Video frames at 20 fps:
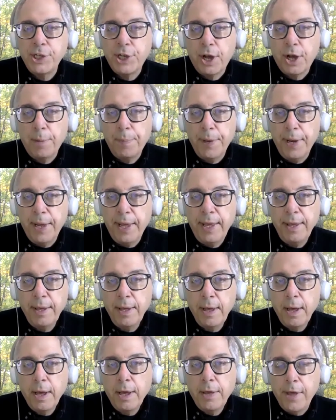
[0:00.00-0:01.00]
company
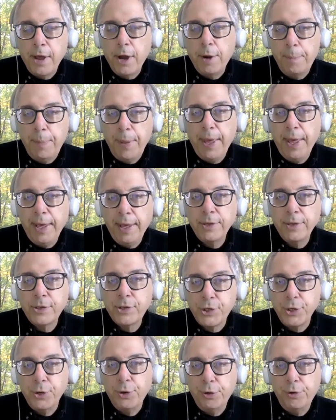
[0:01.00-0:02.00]
they're being
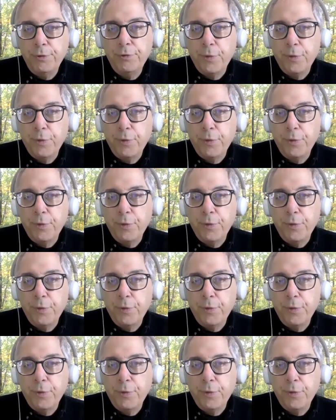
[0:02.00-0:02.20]
sued